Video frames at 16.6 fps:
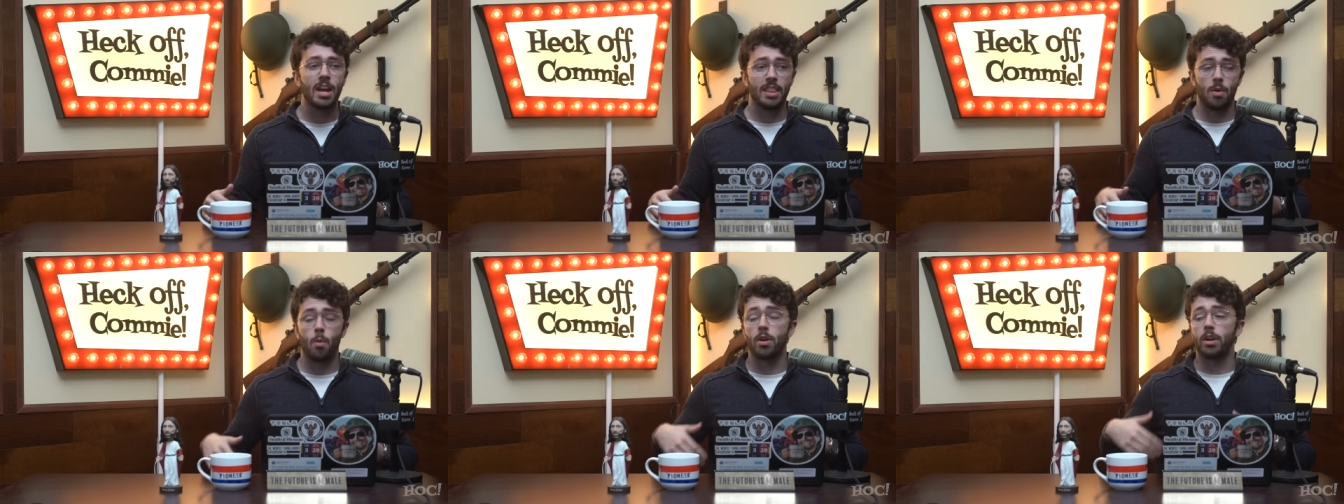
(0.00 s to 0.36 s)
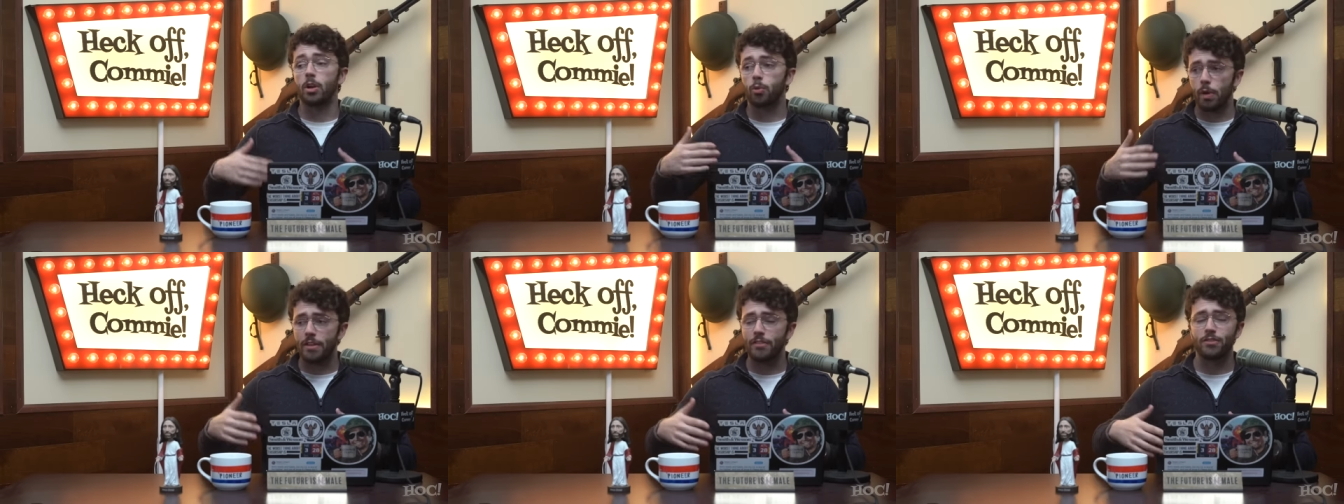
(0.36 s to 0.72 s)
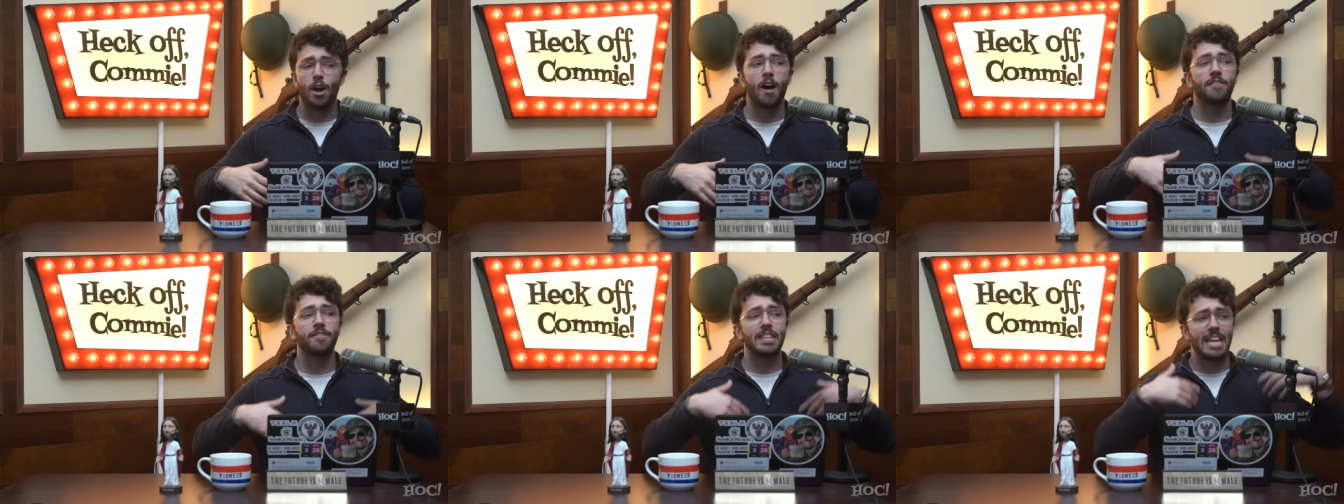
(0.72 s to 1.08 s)
they want to grift
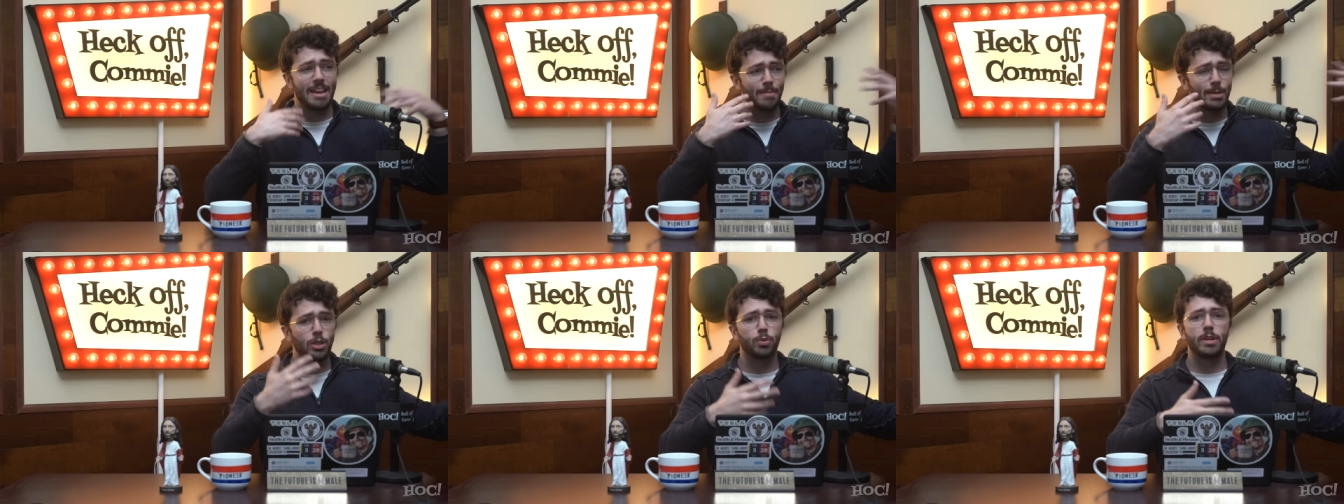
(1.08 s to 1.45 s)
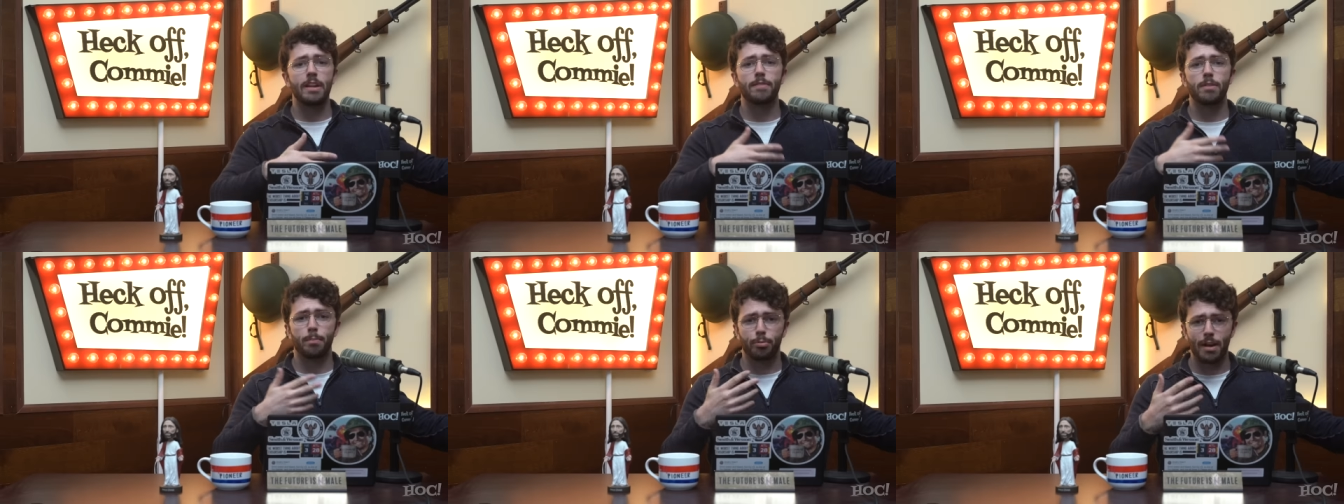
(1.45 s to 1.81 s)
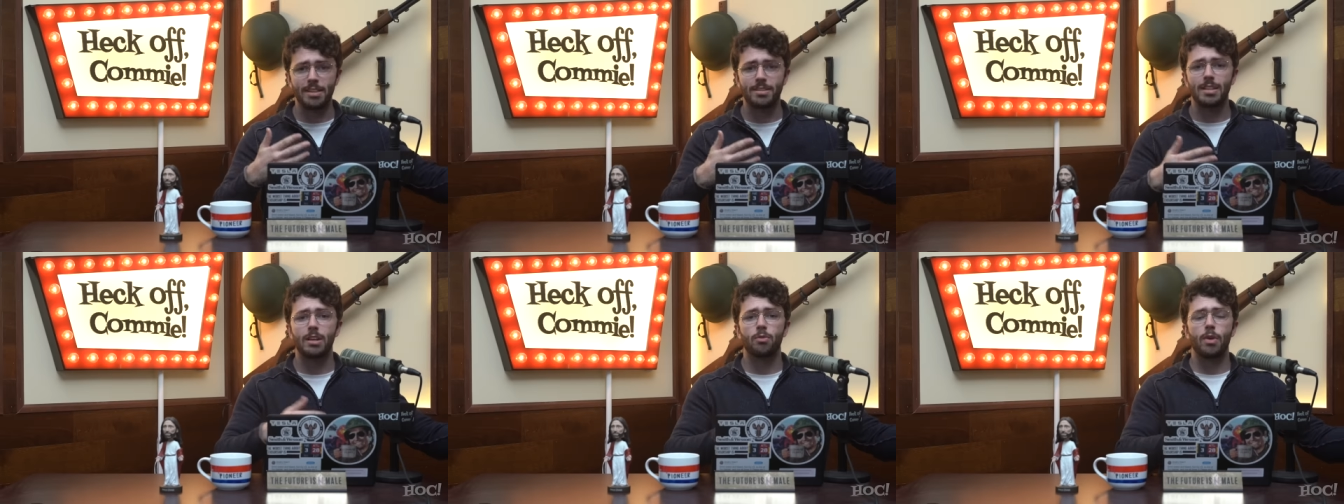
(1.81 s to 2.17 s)
off the imagery imagery of the
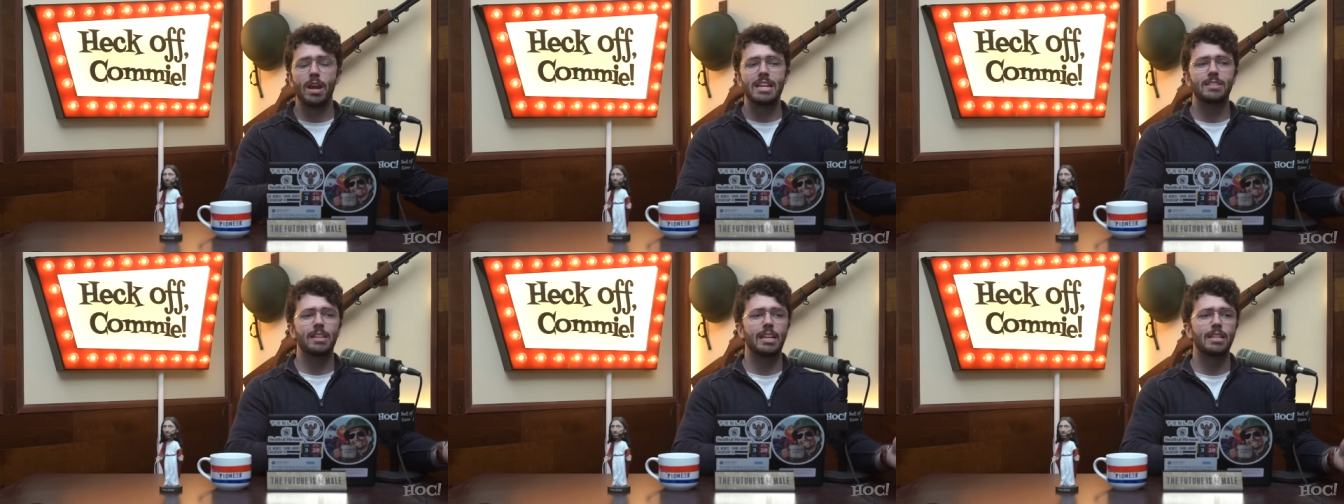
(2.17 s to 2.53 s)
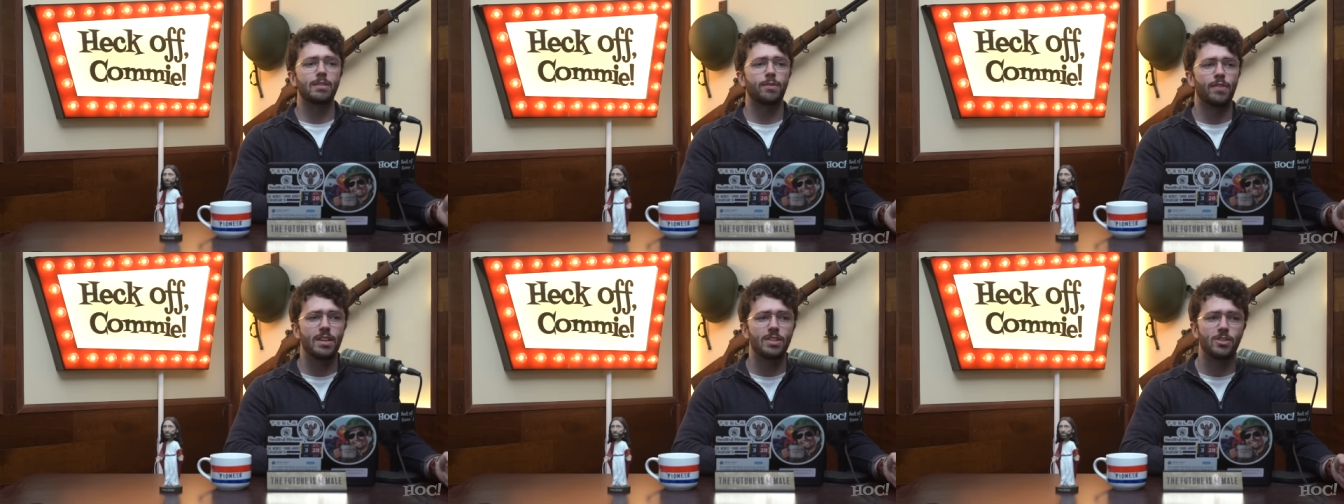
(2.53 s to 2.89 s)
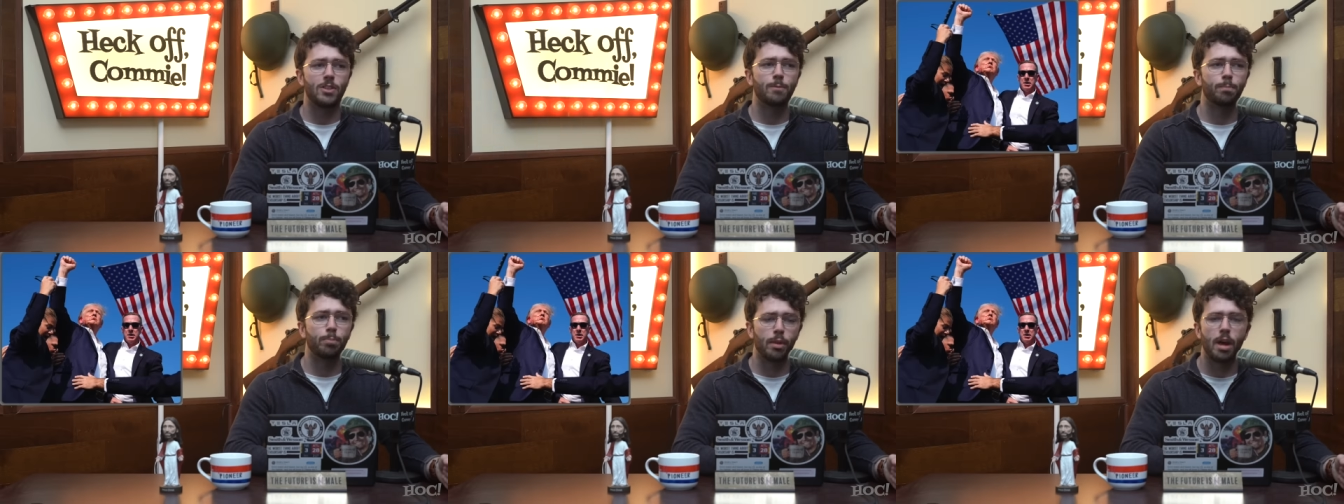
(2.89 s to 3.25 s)
president raising his fist
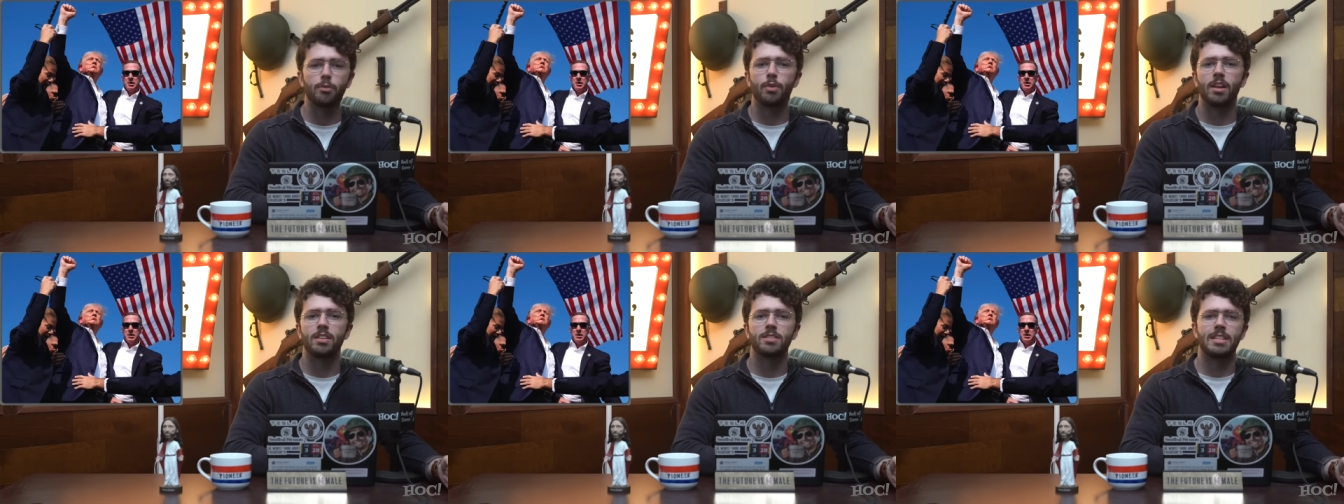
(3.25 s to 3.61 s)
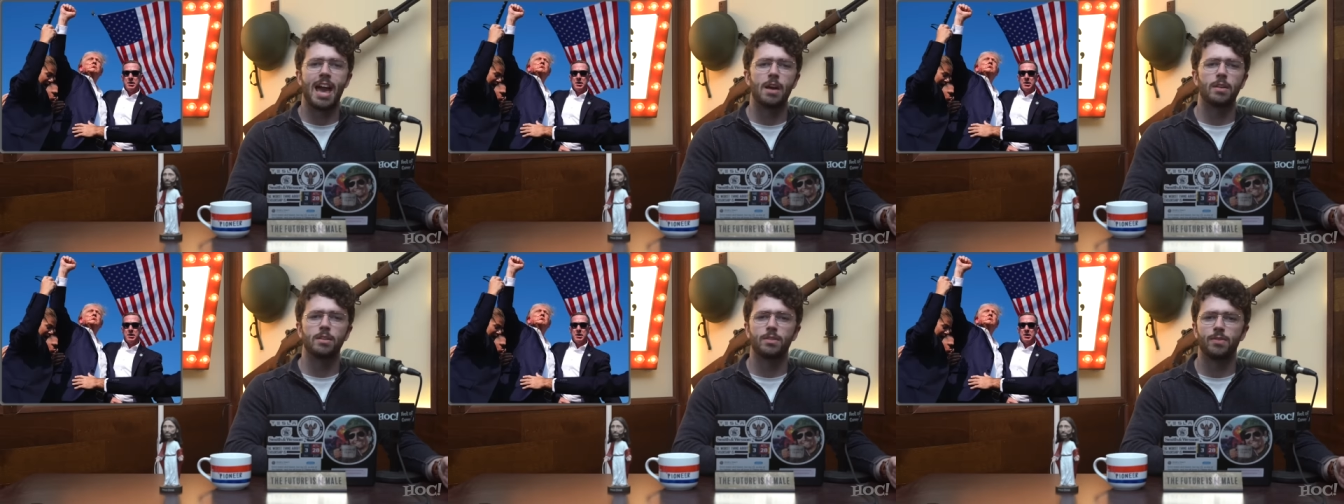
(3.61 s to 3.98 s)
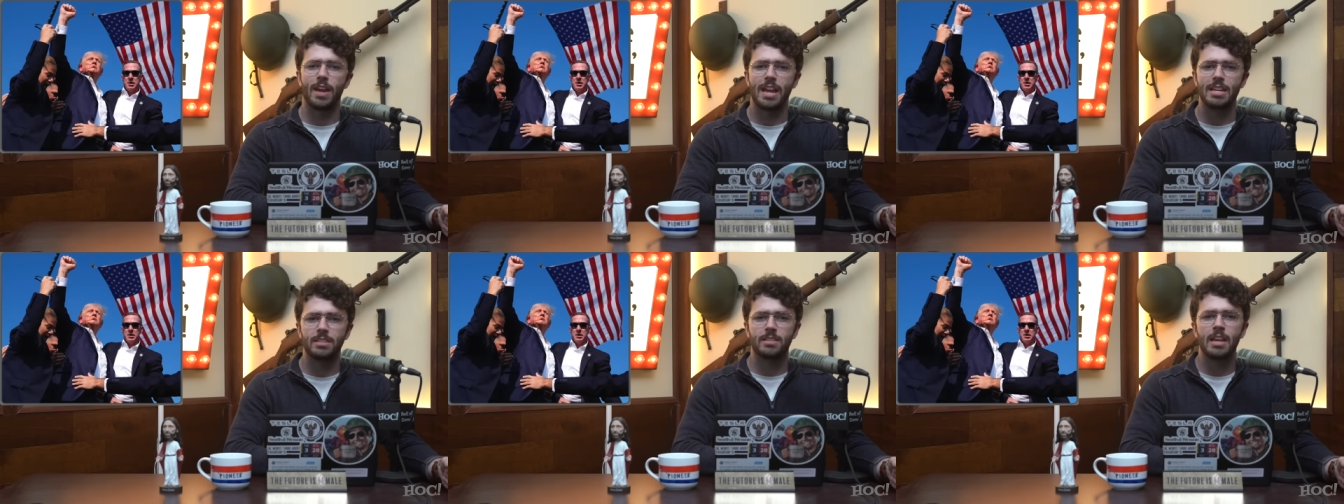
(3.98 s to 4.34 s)
as blood runs down his
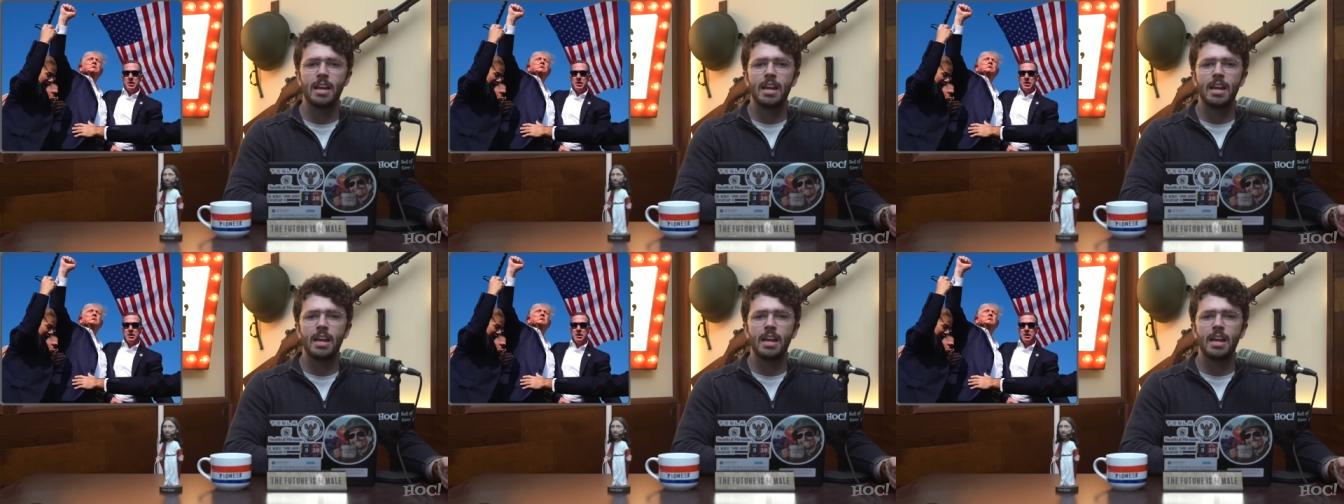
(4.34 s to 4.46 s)
face.